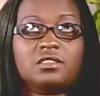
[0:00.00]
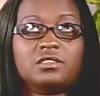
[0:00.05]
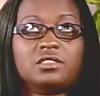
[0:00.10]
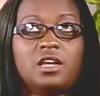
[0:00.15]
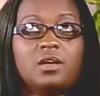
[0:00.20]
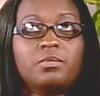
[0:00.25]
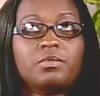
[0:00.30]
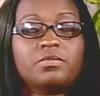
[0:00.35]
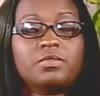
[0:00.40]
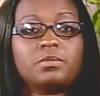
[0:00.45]

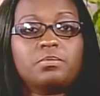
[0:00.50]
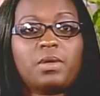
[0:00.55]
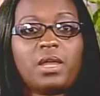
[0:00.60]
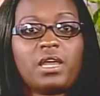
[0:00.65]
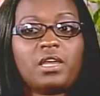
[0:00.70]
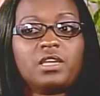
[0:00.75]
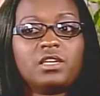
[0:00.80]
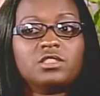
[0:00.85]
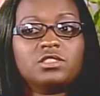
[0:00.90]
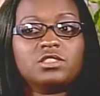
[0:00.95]
top of the
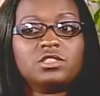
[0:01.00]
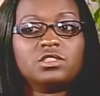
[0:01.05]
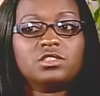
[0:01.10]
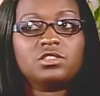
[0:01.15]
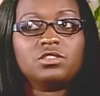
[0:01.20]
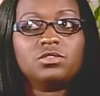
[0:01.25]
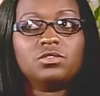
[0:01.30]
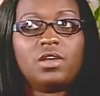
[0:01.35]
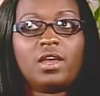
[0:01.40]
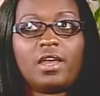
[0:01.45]
page,
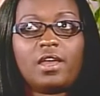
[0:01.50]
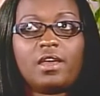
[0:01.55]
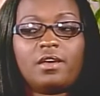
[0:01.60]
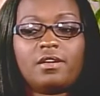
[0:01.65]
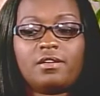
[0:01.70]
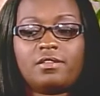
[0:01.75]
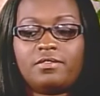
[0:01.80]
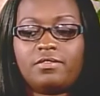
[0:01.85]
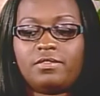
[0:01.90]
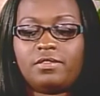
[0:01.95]
you
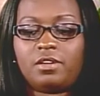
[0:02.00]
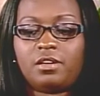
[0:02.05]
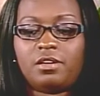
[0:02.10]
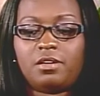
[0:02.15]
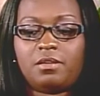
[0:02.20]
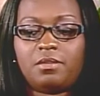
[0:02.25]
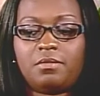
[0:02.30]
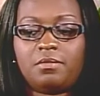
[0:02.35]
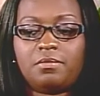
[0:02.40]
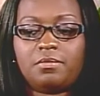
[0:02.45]
have
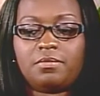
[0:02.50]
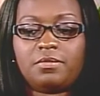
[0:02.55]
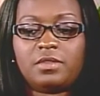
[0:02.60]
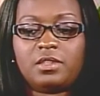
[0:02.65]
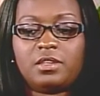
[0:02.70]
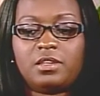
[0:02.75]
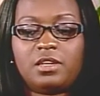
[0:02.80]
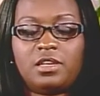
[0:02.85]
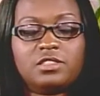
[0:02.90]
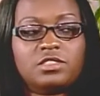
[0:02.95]

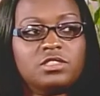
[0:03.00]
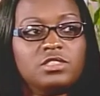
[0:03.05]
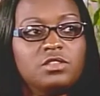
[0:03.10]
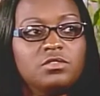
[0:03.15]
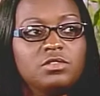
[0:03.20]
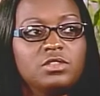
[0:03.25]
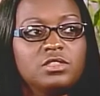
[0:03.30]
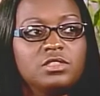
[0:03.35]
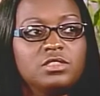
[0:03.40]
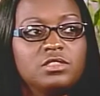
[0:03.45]
a
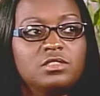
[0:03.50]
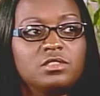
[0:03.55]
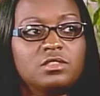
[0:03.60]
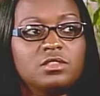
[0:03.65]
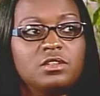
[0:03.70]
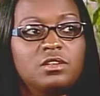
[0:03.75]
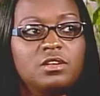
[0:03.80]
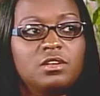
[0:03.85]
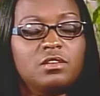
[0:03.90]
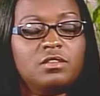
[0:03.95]
series
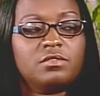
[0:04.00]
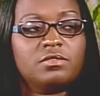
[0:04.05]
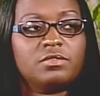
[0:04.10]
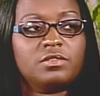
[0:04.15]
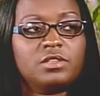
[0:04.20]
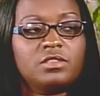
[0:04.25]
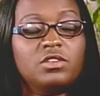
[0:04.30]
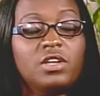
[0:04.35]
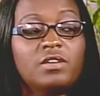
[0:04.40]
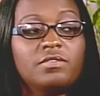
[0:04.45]
of,
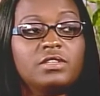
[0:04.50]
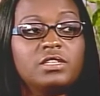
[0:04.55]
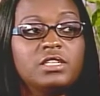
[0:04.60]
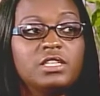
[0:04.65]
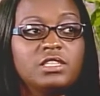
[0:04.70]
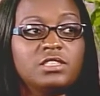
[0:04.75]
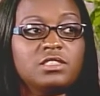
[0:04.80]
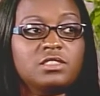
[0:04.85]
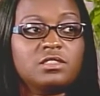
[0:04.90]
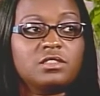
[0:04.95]
you have a
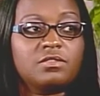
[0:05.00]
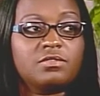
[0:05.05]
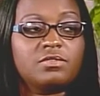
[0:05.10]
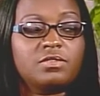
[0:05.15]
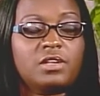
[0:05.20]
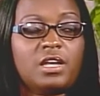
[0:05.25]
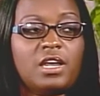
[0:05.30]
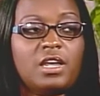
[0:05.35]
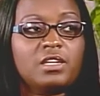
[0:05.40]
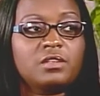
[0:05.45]
list of
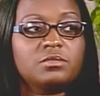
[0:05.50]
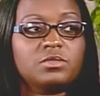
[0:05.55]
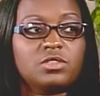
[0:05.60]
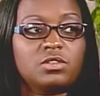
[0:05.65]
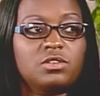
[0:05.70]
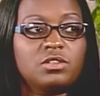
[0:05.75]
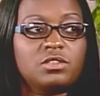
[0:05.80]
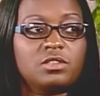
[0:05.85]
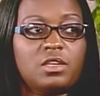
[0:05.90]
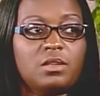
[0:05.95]
items
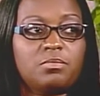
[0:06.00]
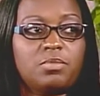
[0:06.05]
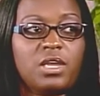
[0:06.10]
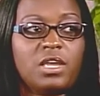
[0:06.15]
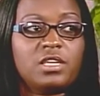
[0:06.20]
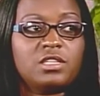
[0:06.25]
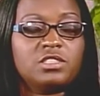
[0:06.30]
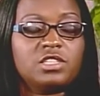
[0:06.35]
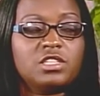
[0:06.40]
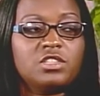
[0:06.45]
on that
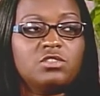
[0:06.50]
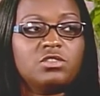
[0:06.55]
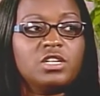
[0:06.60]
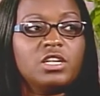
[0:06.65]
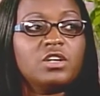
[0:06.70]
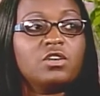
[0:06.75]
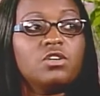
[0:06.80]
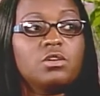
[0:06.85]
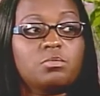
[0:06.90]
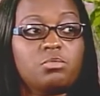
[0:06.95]
page, and you
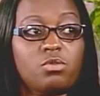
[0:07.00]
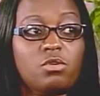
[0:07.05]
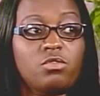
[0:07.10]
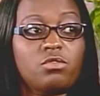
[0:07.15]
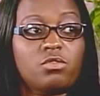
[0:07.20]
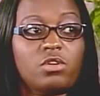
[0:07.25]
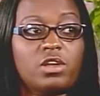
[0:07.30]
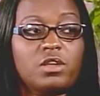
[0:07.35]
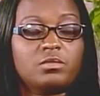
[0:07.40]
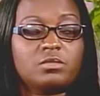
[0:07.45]
click on
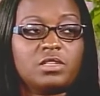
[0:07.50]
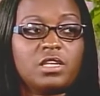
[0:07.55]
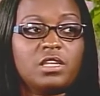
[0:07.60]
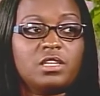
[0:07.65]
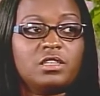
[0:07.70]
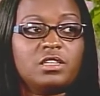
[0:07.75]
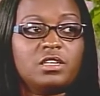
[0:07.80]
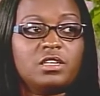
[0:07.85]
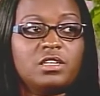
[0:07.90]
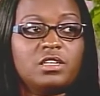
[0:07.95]
programs,
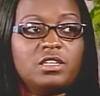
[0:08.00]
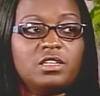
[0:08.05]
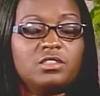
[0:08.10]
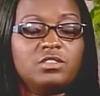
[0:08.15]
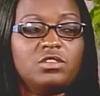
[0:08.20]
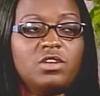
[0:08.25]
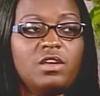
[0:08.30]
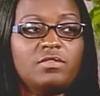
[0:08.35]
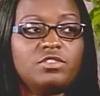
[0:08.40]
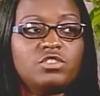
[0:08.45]
and then
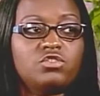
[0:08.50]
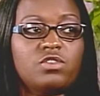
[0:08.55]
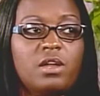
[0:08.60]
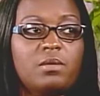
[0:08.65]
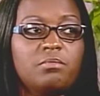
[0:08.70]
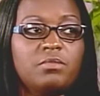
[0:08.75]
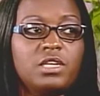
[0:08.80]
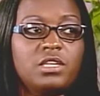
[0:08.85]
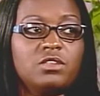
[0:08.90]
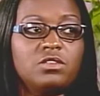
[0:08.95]
you have a
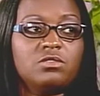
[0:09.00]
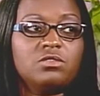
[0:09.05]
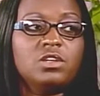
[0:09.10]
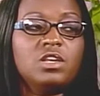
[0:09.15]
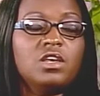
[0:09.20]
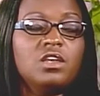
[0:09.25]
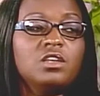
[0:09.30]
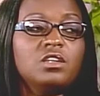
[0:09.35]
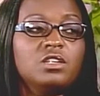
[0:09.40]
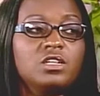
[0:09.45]
drop menu.
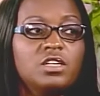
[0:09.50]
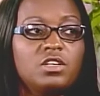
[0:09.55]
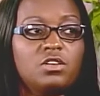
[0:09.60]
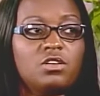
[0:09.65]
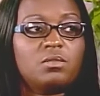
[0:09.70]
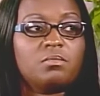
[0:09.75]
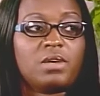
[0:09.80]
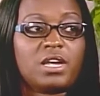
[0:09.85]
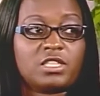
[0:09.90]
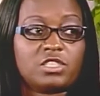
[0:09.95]
Click
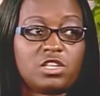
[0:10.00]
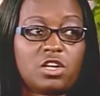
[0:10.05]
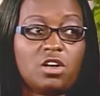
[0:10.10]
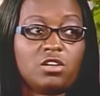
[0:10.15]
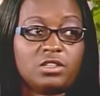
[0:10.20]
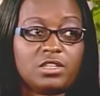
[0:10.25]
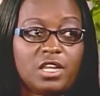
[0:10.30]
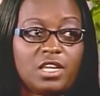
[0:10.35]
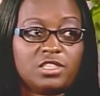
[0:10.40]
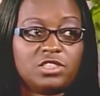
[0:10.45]
on My
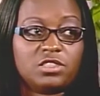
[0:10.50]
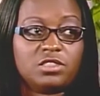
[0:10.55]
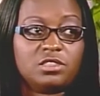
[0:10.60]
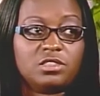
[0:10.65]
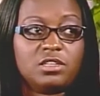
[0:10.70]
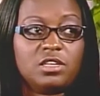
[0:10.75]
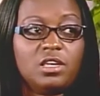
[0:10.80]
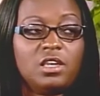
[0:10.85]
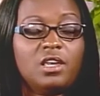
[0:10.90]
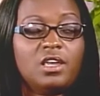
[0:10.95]
Talk
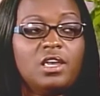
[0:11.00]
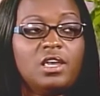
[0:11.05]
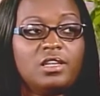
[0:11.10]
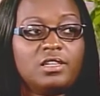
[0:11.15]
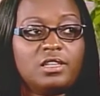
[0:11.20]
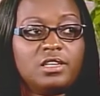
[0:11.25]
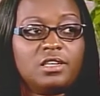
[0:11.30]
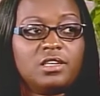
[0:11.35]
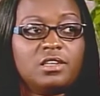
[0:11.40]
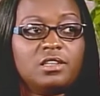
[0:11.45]
Nation, and
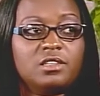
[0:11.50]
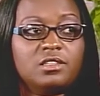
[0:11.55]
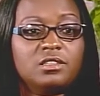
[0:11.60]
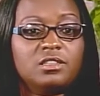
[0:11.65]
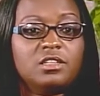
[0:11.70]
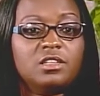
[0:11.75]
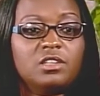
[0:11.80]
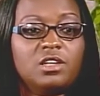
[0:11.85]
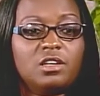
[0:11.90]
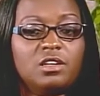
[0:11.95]
then
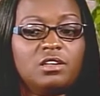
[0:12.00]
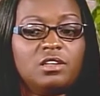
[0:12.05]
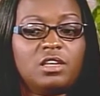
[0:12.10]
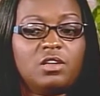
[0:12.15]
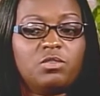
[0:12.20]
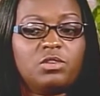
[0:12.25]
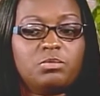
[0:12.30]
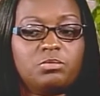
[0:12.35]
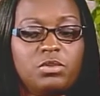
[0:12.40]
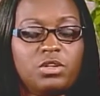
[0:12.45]
it
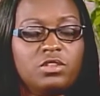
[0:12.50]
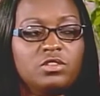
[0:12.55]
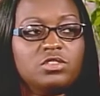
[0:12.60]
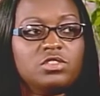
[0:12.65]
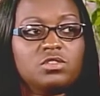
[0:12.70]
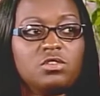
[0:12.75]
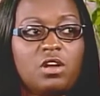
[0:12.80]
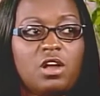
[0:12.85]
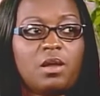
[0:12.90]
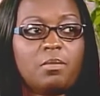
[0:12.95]
will bring you
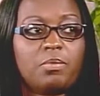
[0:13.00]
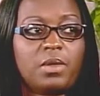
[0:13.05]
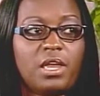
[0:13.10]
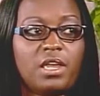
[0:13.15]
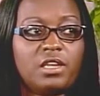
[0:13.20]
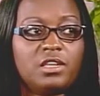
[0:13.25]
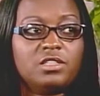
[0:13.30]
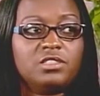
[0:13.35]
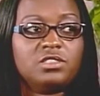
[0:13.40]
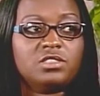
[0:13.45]
to our
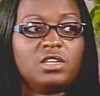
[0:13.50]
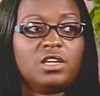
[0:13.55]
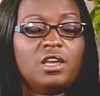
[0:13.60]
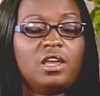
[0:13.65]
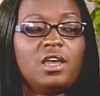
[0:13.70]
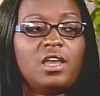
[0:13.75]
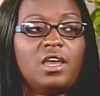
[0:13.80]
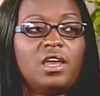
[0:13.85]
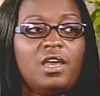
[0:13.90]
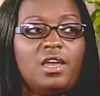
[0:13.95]
page,
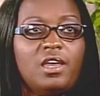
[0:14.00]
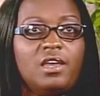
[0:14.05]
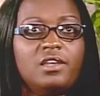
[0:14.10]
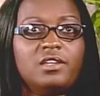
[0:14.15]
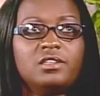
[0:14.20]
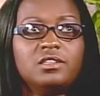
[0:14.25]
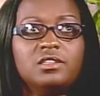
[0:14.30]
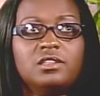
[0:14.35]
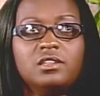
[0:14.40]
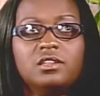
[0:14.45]

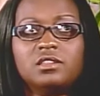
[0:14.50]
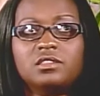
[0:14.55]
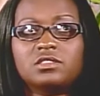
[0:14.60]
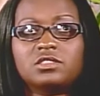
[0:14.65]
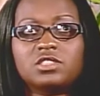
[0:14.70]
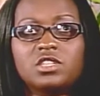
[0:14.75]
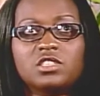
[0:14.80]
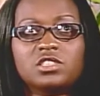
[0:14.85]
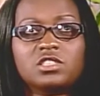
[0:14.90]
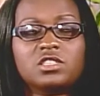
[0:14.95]
and
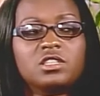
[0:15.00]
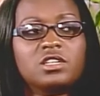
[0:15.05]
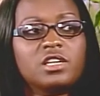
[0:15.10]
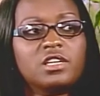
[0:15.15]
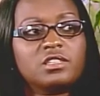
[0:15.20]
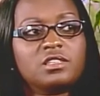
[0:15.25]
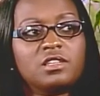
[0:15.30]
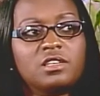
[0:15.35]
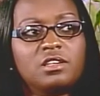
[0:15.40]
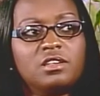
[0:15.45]
just
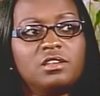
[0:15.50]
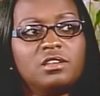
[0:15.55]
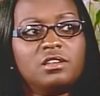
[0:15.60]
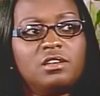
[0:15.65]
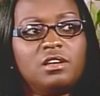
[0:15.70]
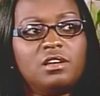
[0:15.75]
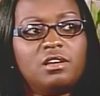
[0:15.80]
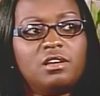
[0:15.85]
click the,